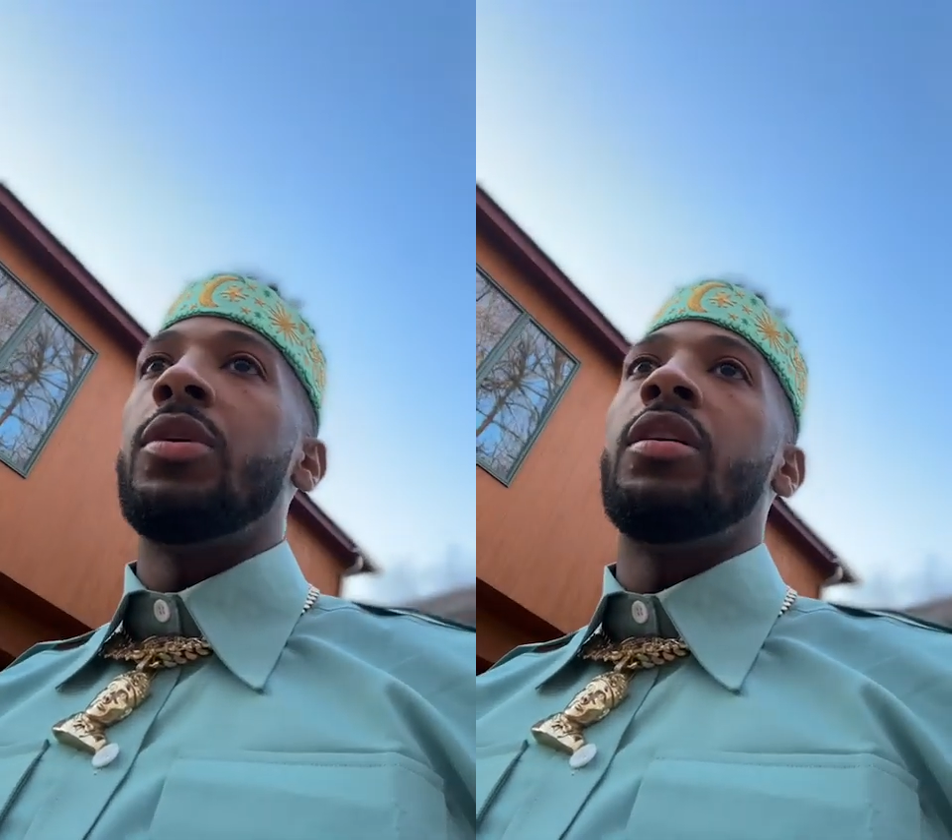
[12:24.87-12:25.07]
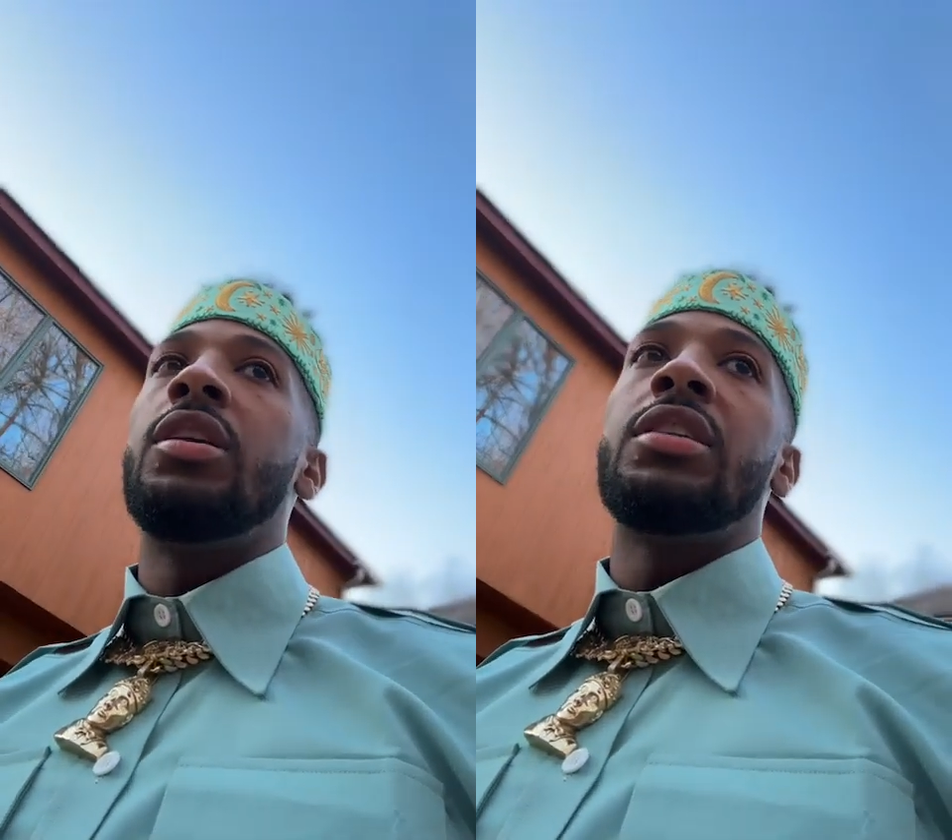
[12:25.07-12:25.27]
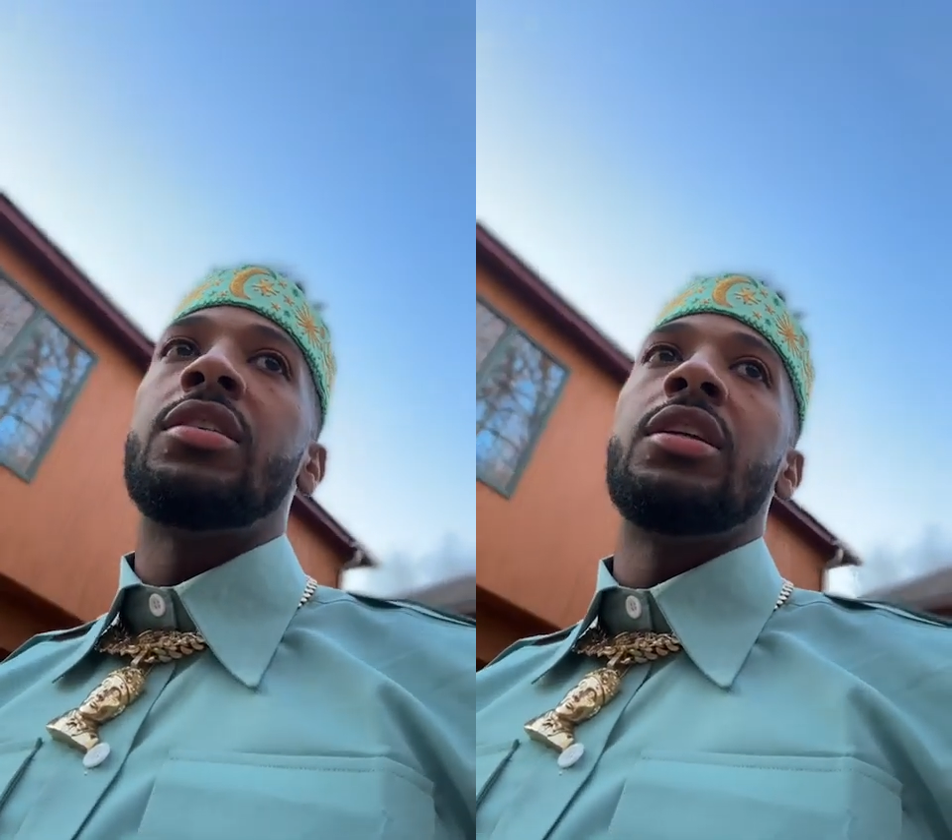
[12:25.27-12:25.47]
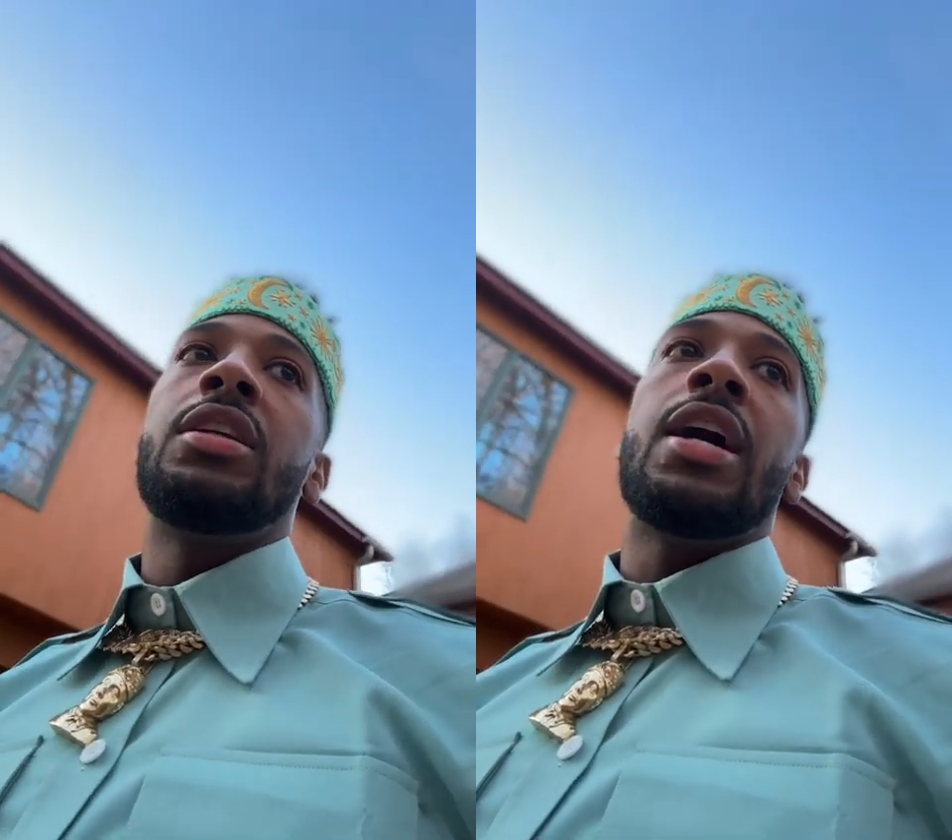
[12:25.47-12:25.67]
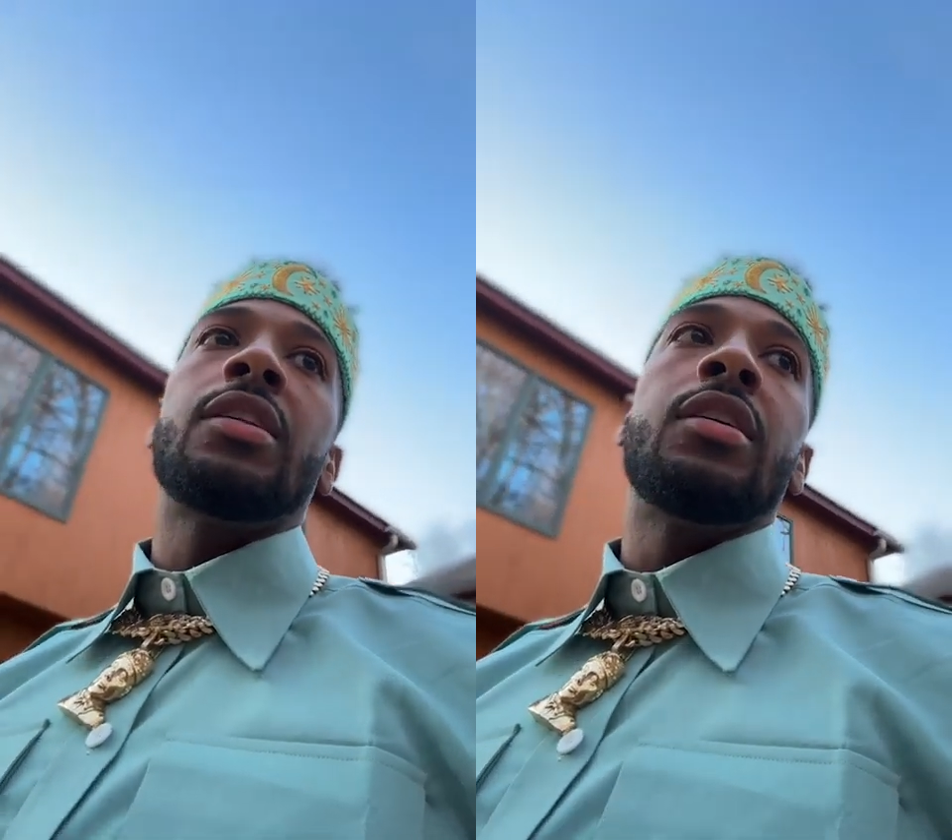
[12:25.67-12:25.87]
well, listen,
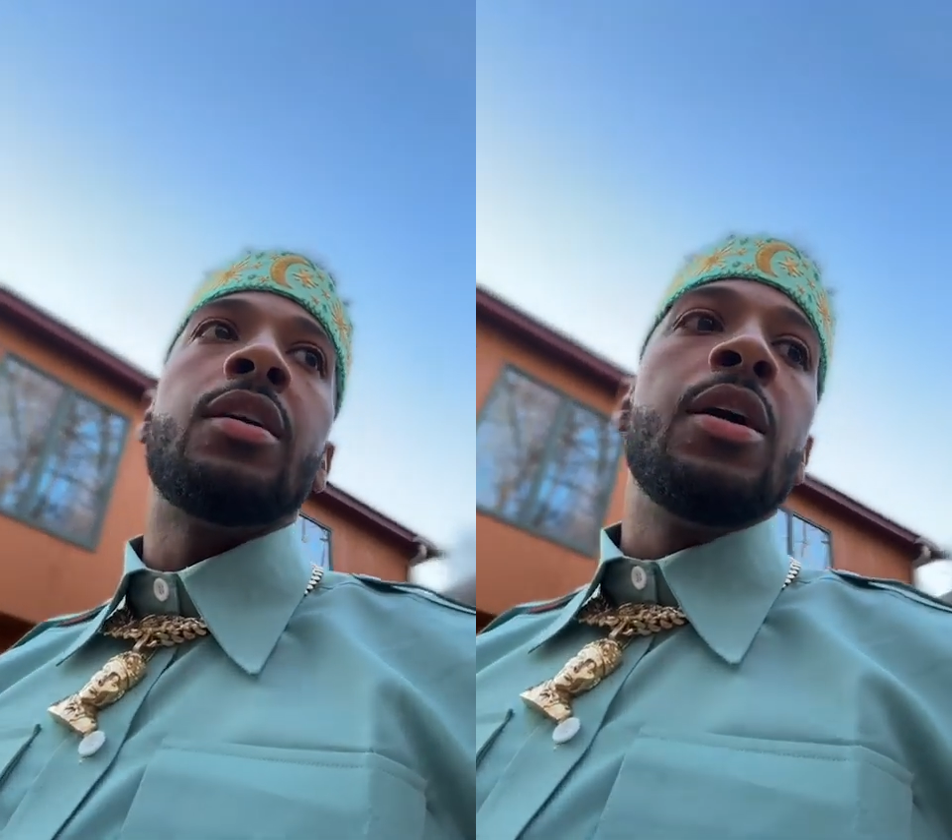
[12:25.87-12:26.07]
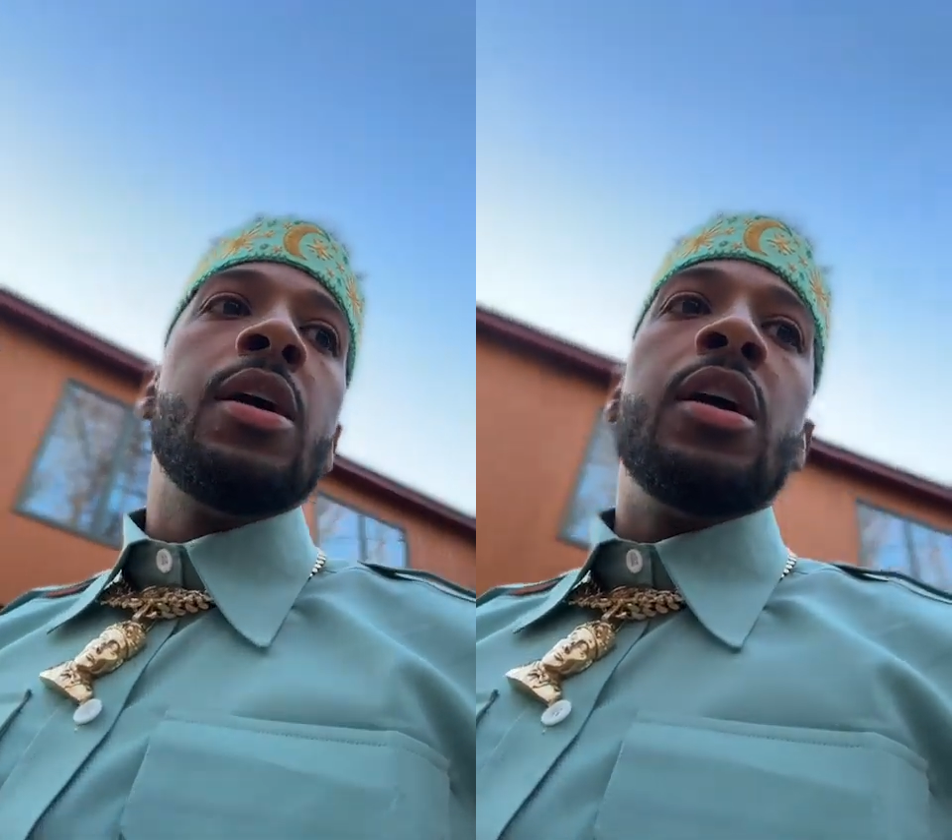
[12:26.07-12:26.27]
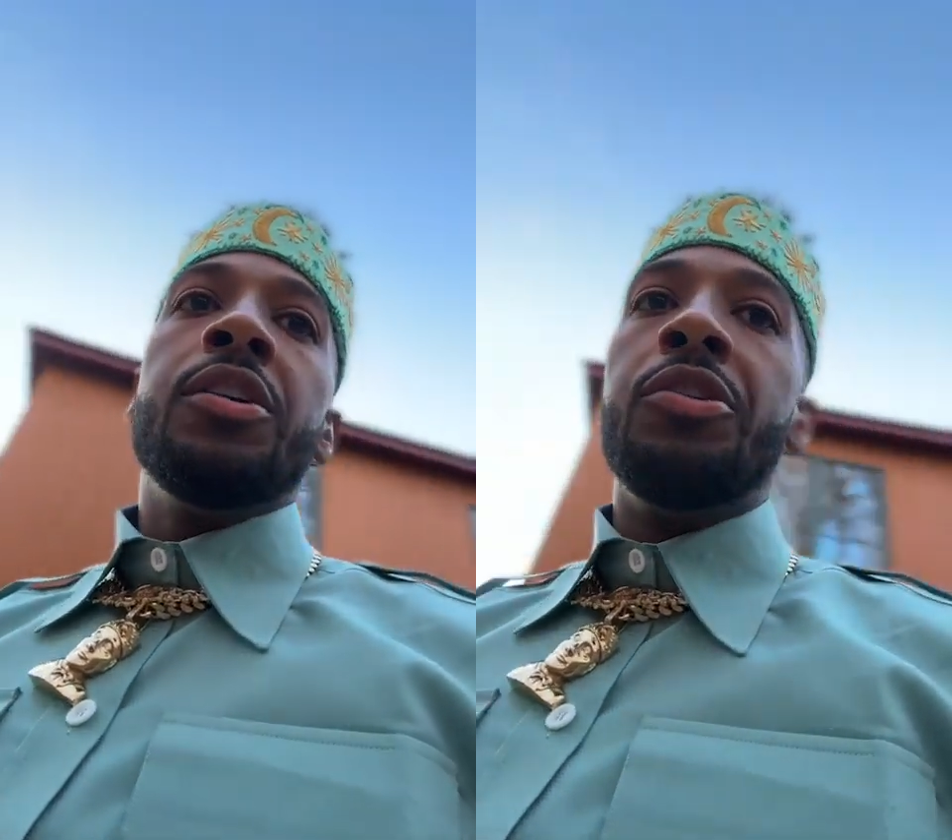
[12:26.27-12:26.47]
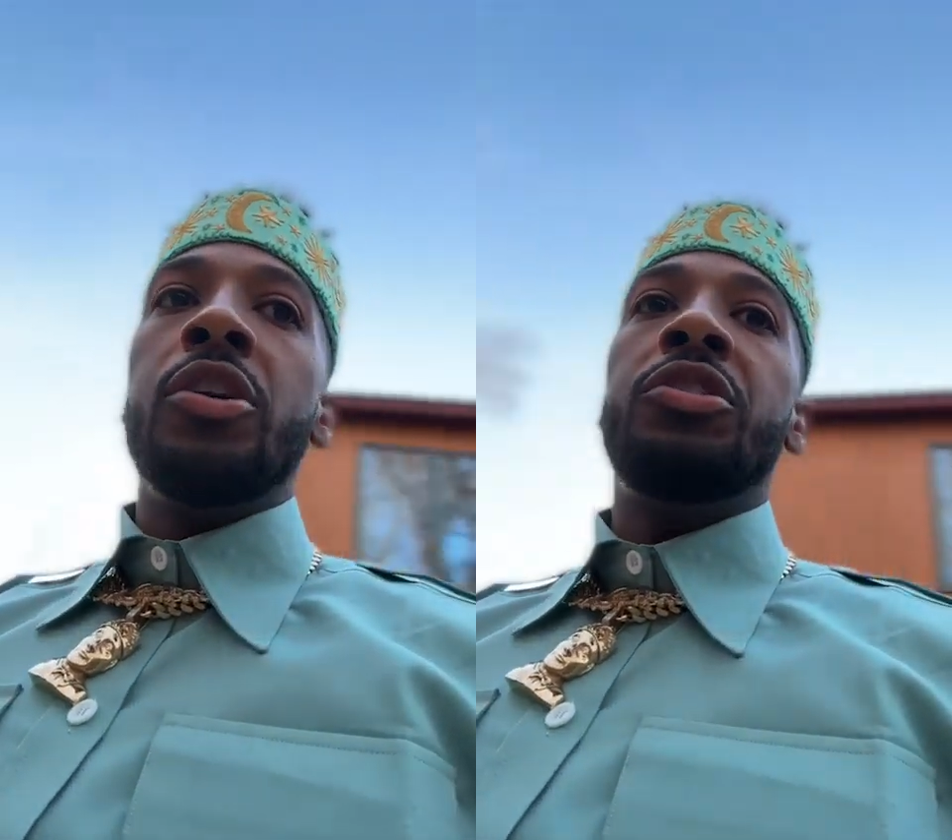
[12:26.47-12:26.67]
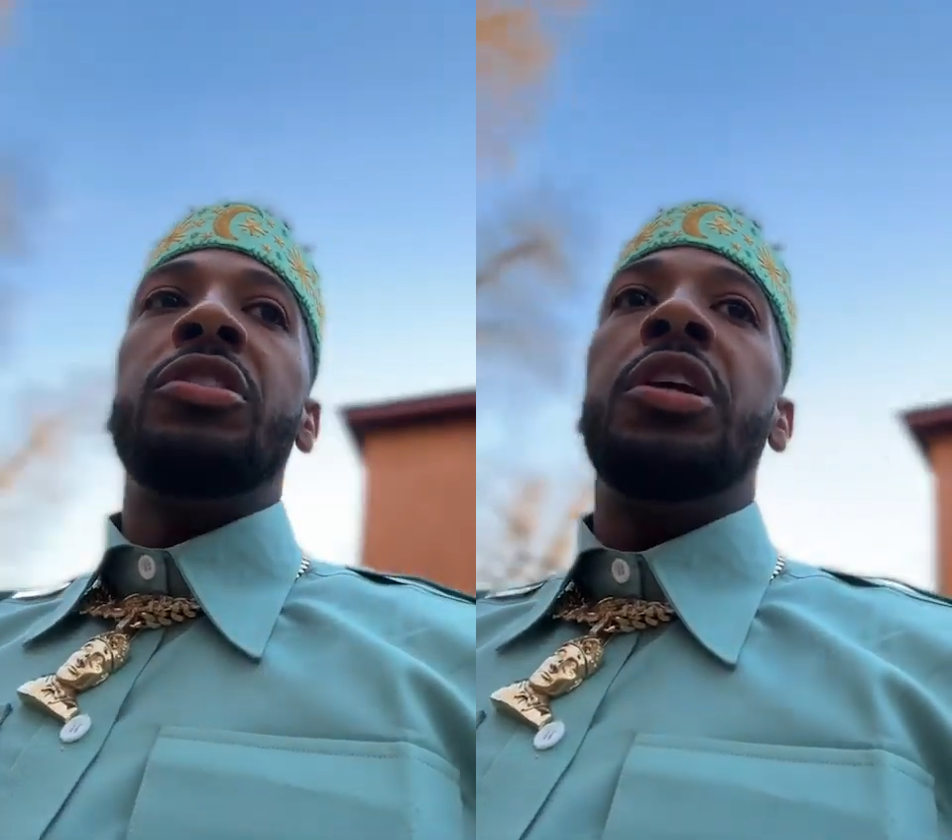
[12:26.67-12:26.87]
the doctor,
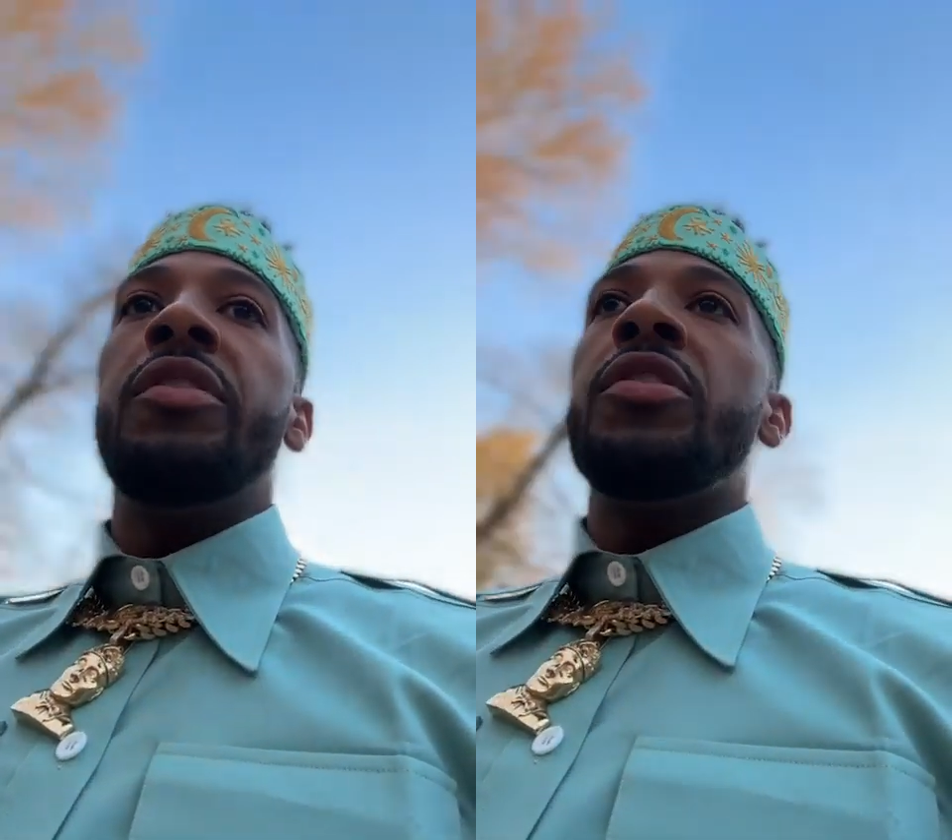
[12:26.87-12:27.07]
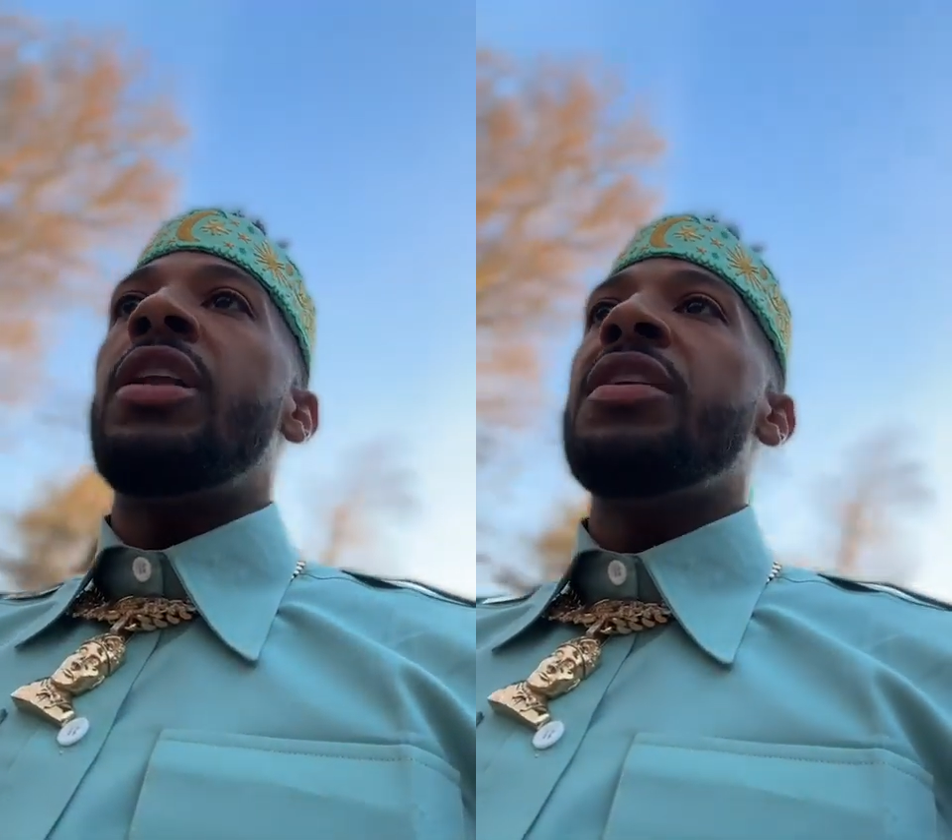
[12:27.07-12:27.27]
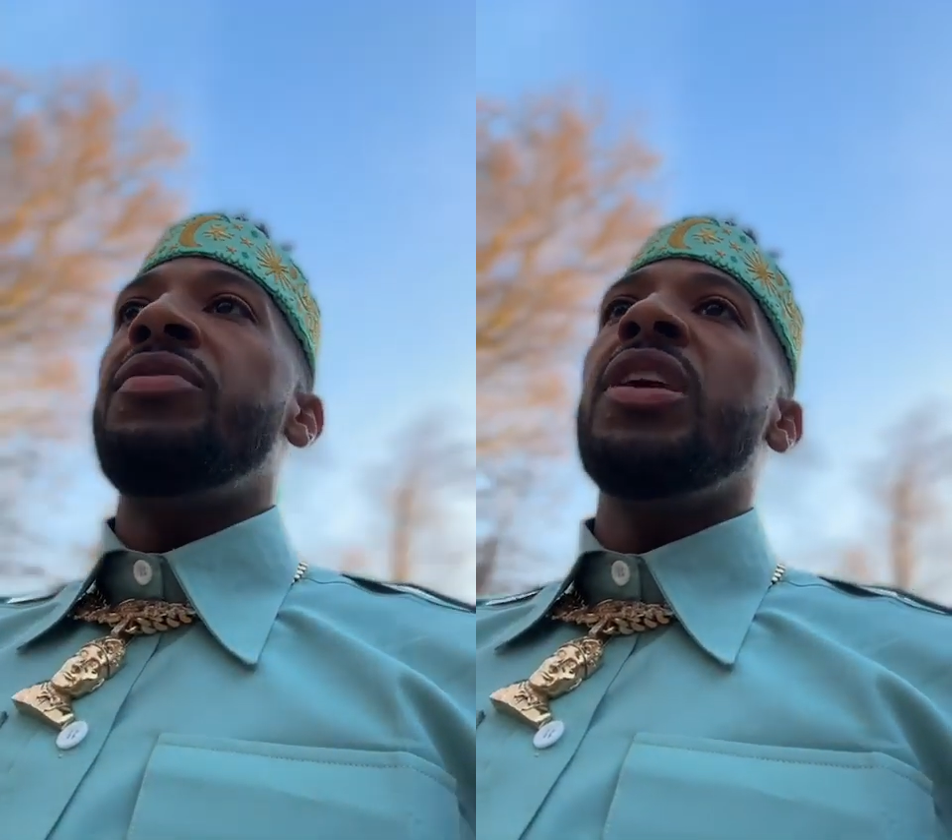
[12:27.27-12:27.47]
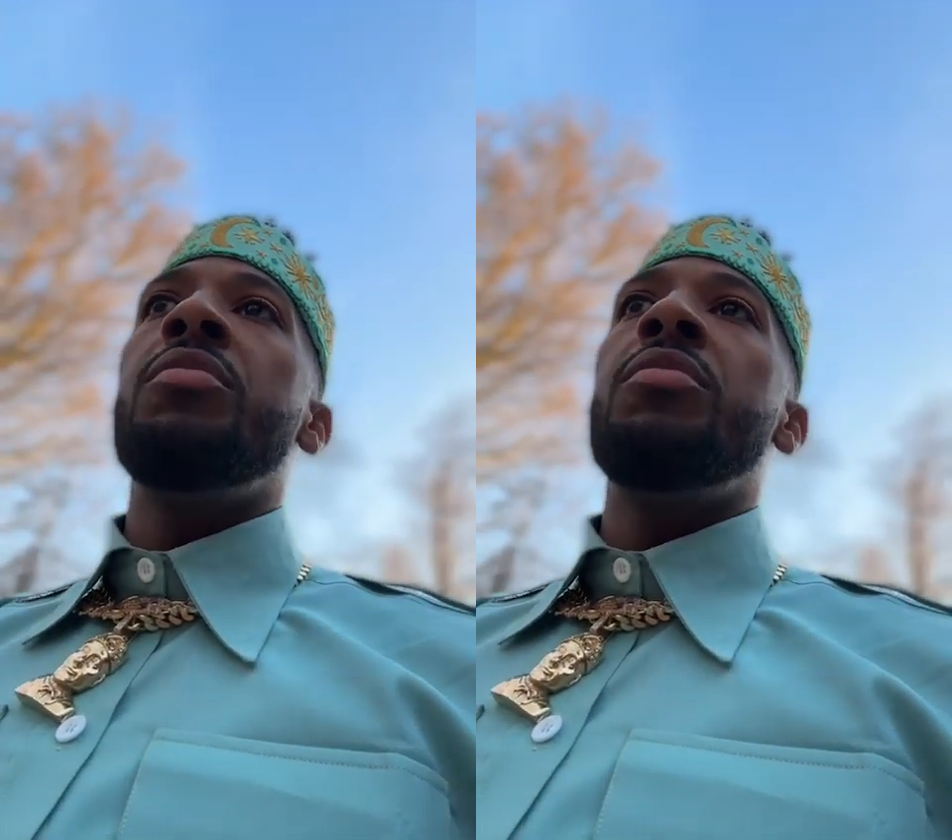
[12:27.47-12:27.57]
just live your life.